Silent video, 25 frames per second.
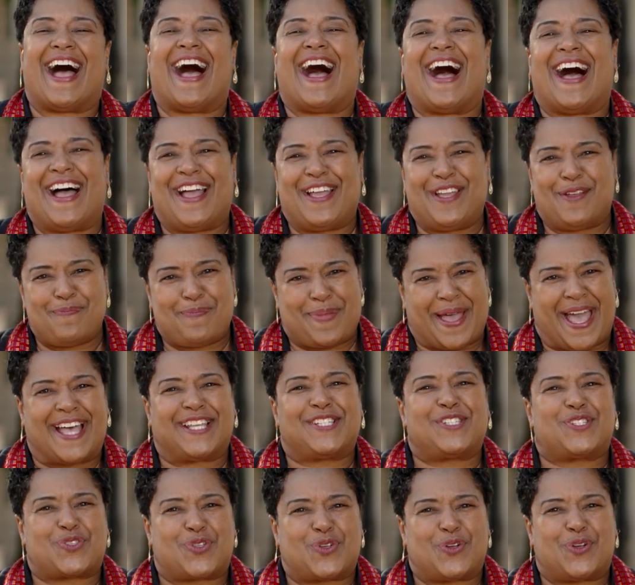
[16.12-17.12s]
I am
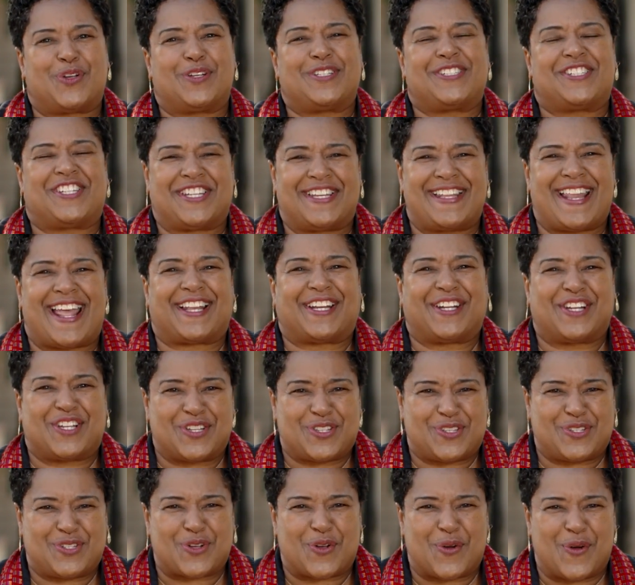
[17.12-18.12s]
Pastor Chinetta
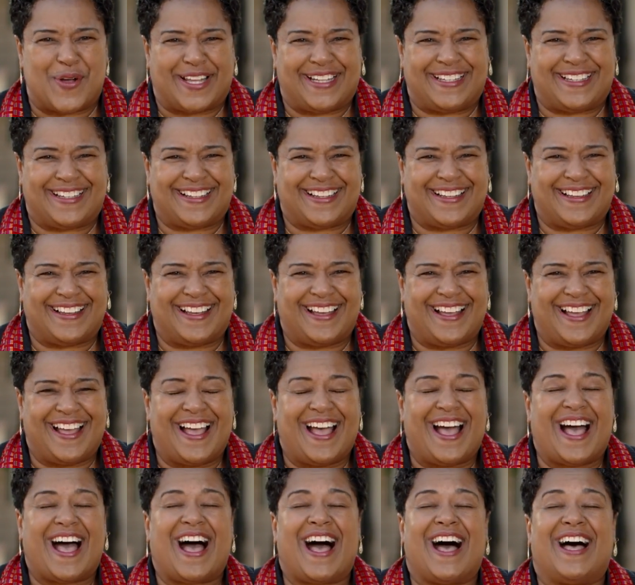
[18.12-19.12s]
Goodjoin.
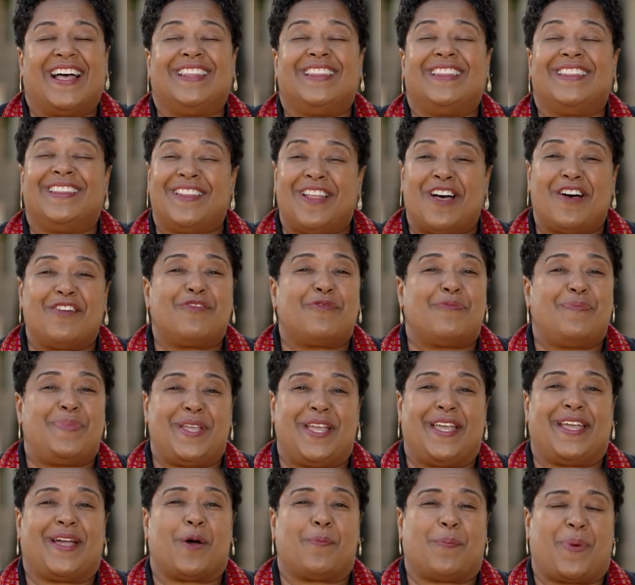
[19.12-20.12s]
I love
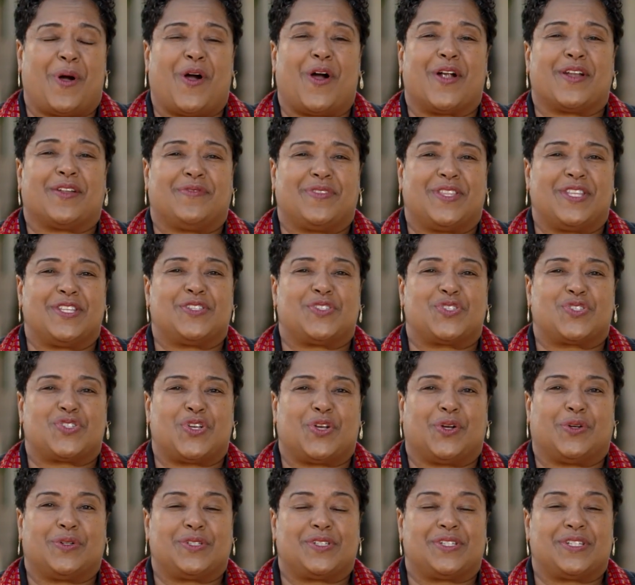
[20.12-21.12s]
being a part of this
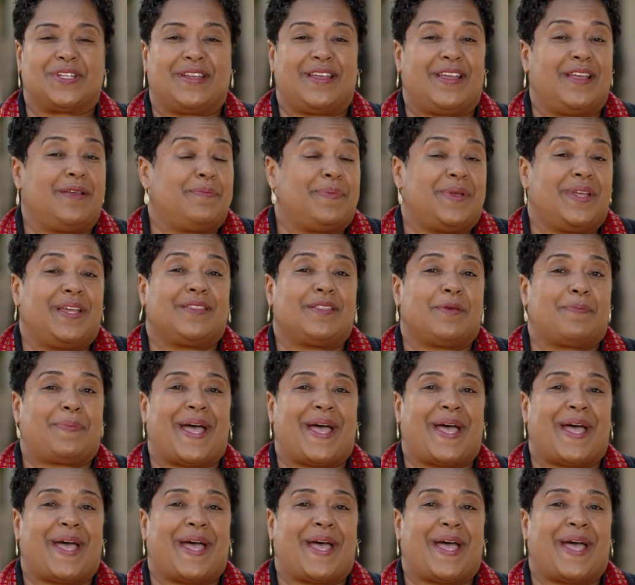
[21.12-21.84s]
church and being the